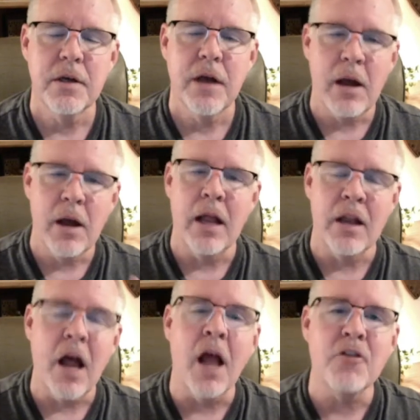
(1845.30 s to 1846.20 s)

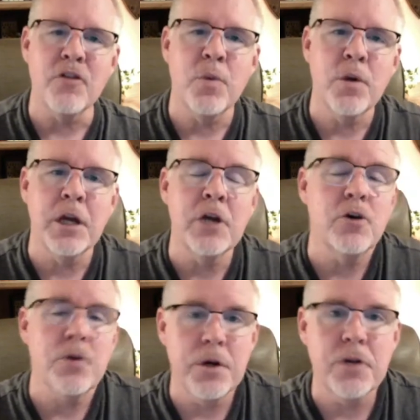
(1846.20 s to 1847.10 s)
I just want to
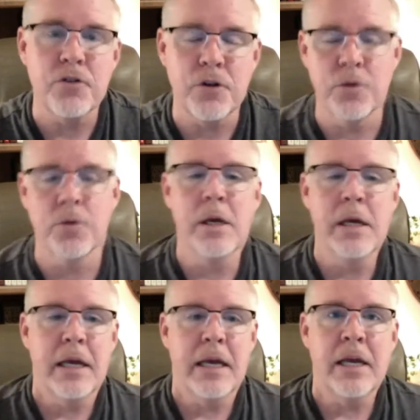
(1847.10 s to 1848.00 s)
encourage you
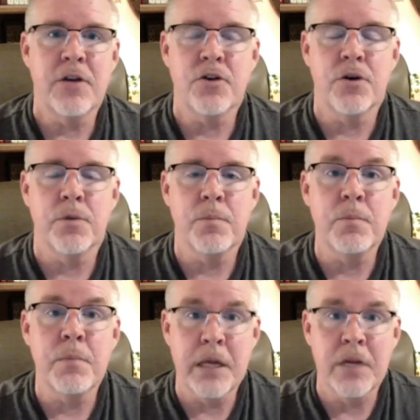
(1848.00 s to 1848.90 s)
in your
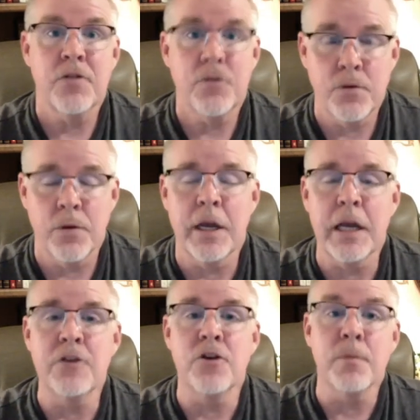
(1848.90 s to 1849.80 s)
ministry,
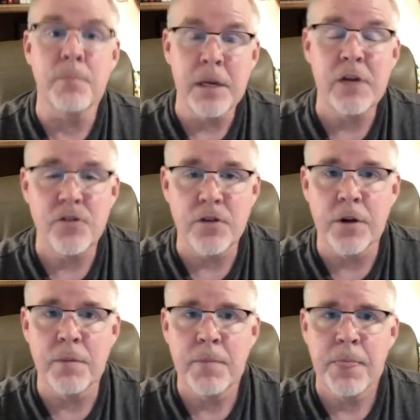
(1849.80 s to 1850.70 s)
in your
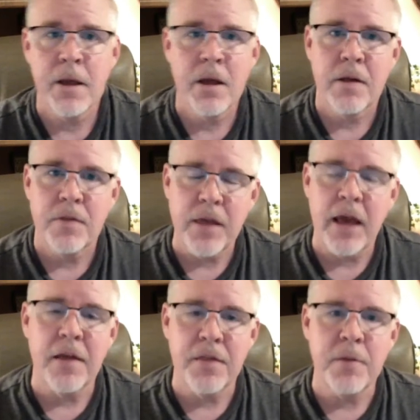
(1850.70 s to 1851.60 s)
mission,
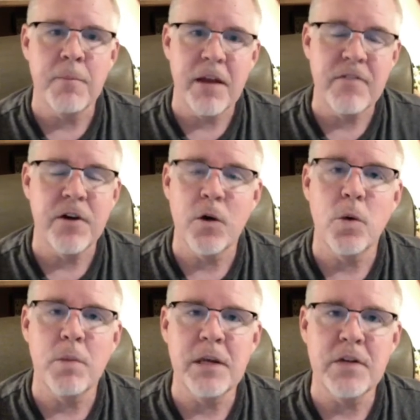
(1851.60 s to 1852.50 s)
that there may very
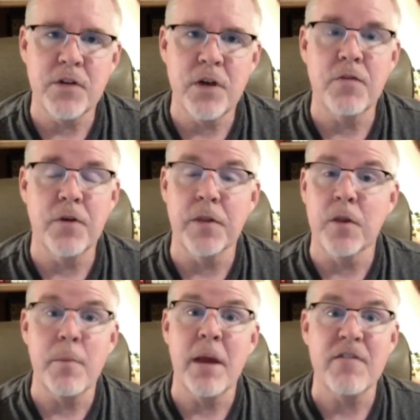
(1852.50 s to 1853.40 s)
well be suffering.
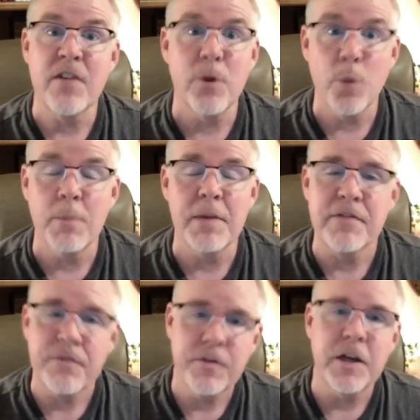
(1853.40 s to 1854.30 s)
There may very well be
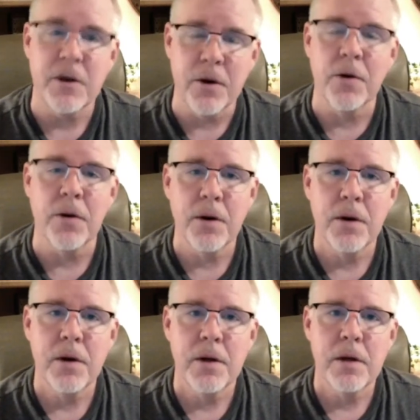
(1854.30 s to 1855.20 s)
fear.
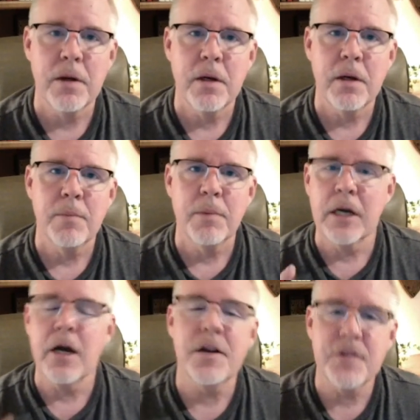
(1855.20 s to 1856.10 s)

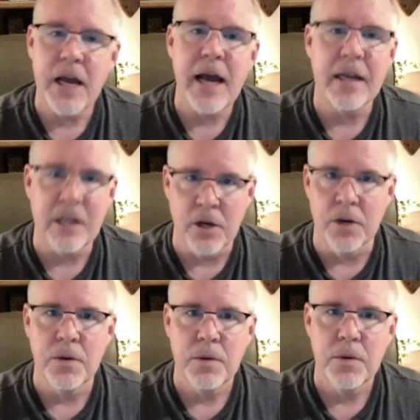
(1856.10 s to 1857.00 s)
But God's got
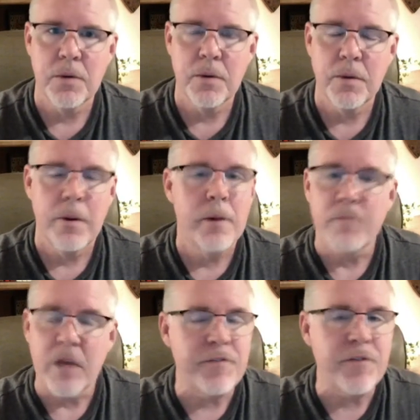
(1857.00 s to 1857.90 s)
you.
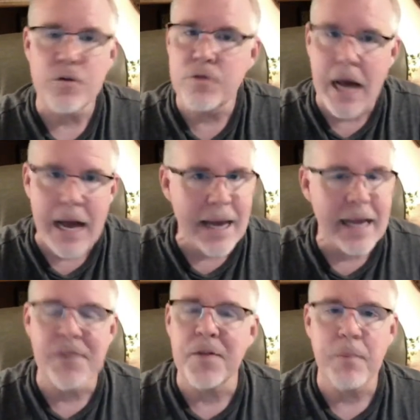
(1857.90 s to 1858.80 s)
If you die
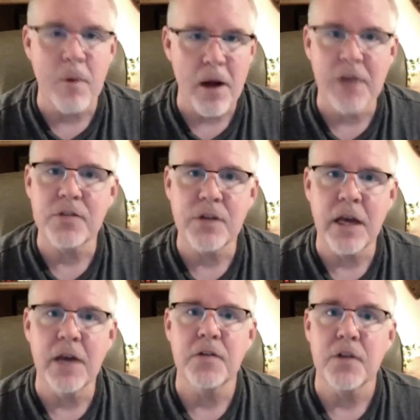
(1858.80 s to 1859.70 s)
in the
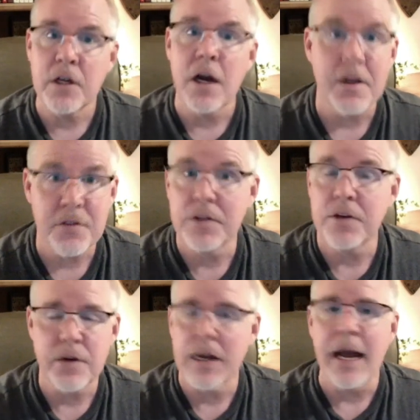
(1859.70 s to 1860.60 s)
process, God
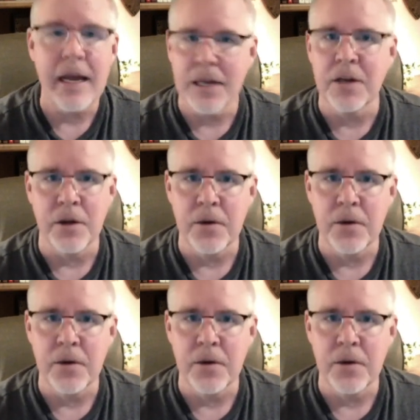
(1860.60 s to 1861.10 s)
still got you.